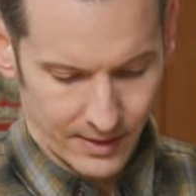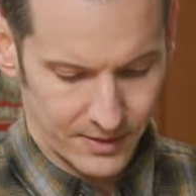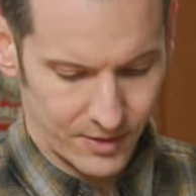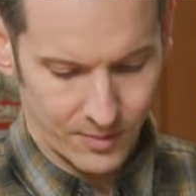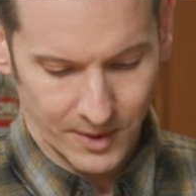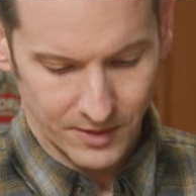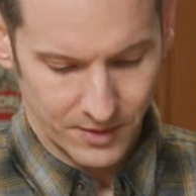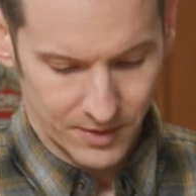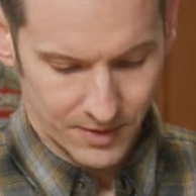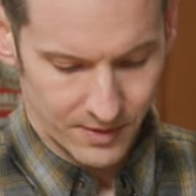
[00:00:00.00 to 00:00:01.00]
I assume I can
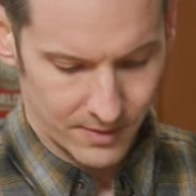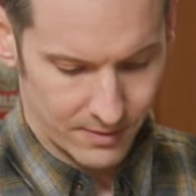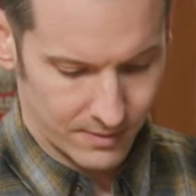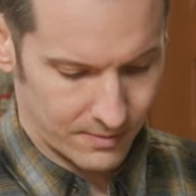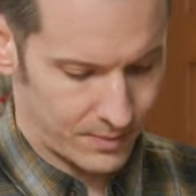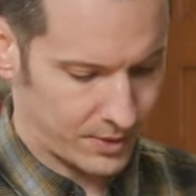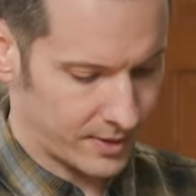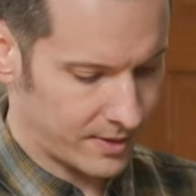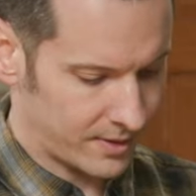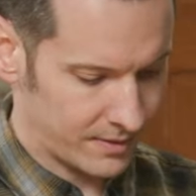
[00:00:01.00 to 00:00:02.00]
just
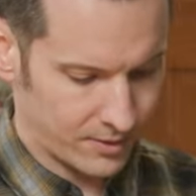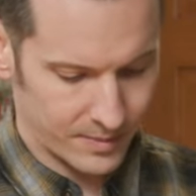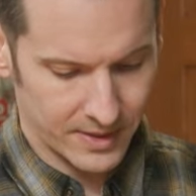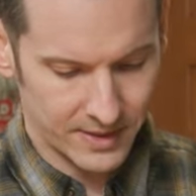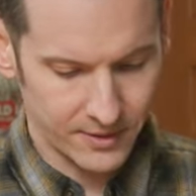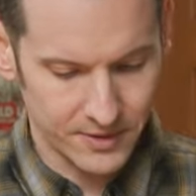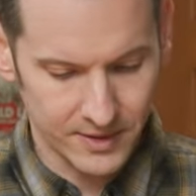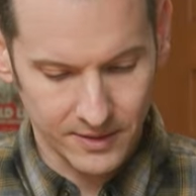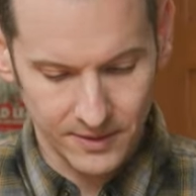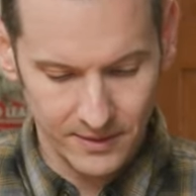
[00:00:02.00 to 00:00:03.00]
pull it off. Nope, it's still
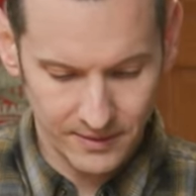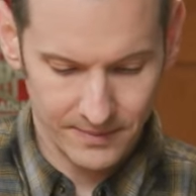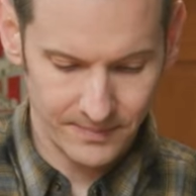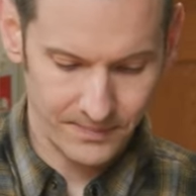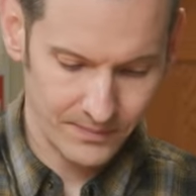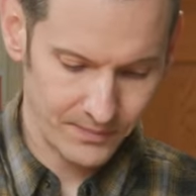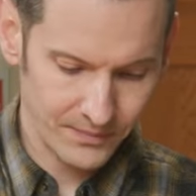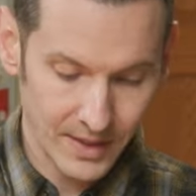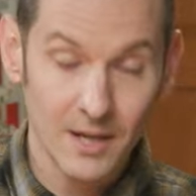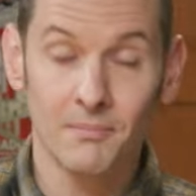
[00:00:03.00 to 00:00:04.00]
sealed.
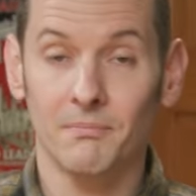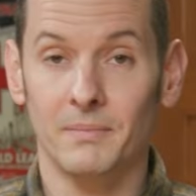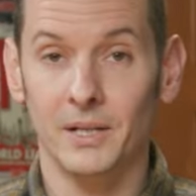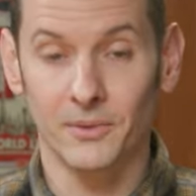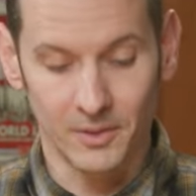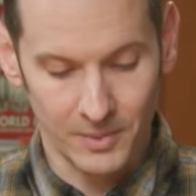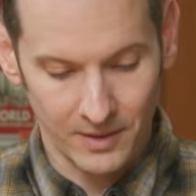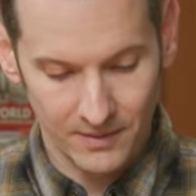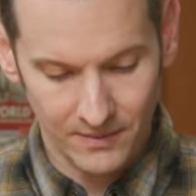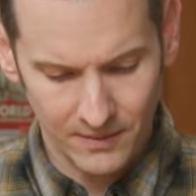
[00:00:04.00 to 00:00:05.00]
Bear with me.
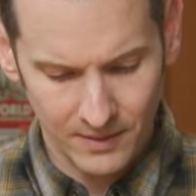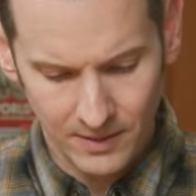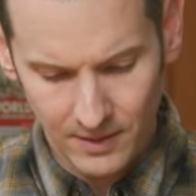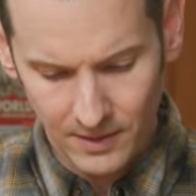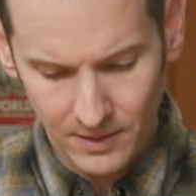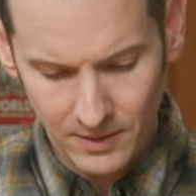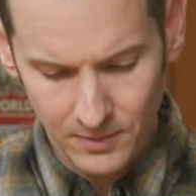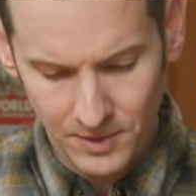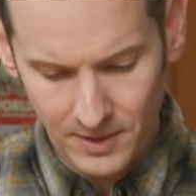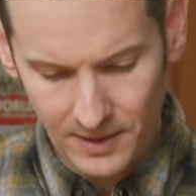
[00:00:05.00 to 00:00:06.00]
So
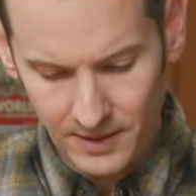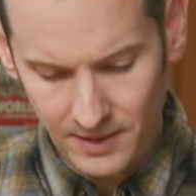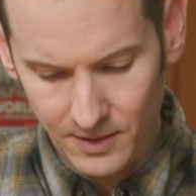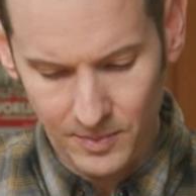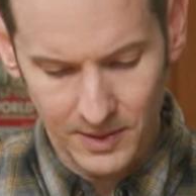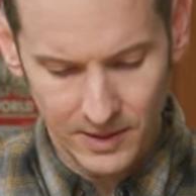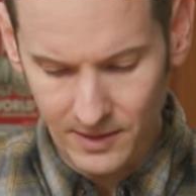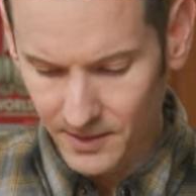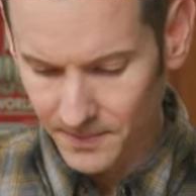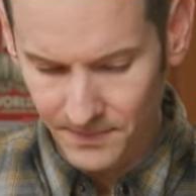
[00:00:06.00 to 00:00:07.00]
we'll just cut this open here